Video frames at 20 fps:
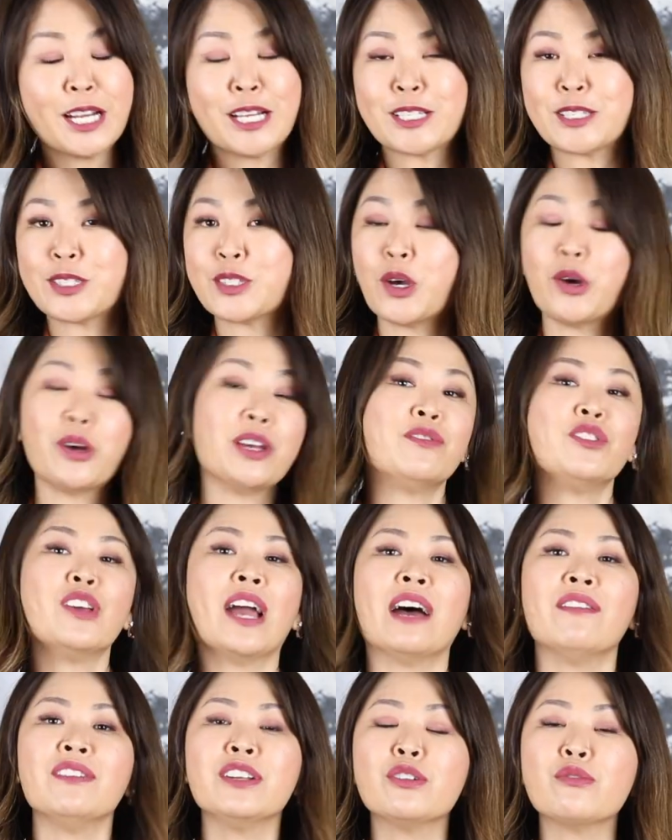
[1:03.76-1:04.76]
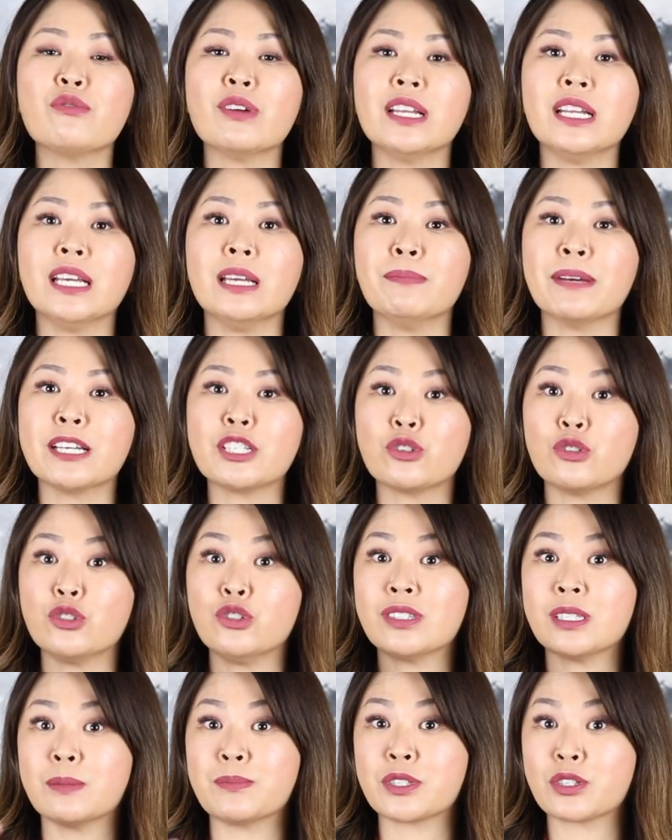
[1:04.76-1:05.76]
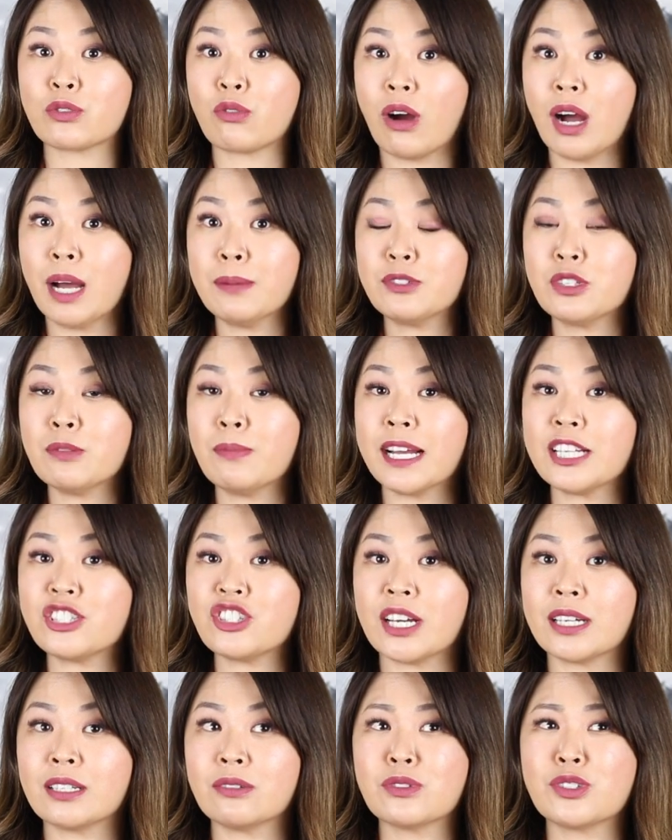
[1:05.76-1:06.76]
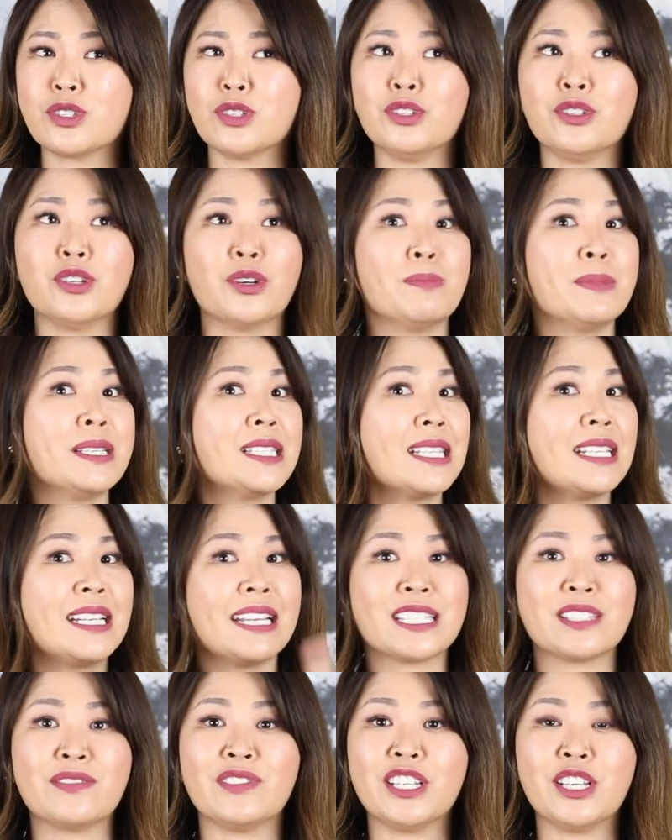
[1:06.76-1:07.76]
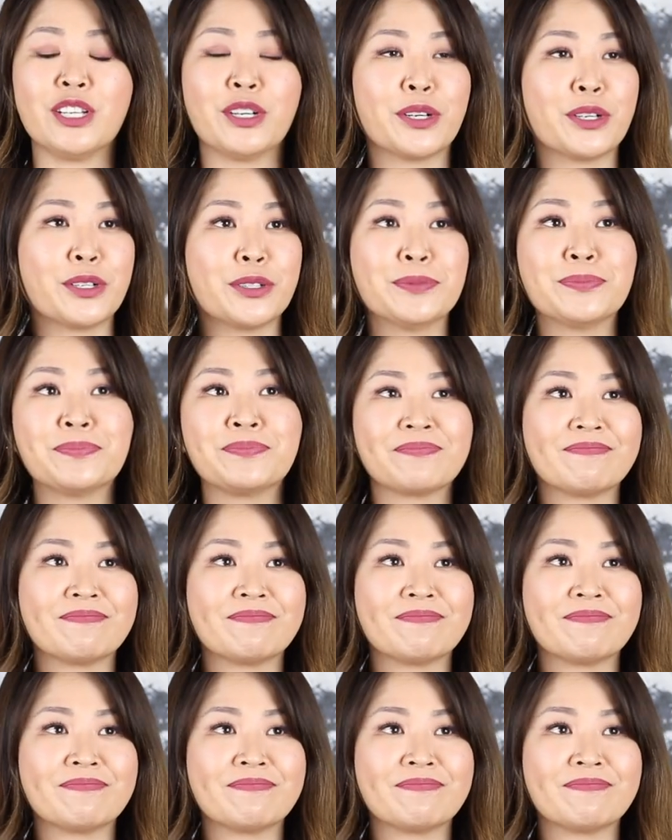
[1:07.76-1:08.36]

So if you haven't already, make sure you subscribe to my channel so you don't miss the next video.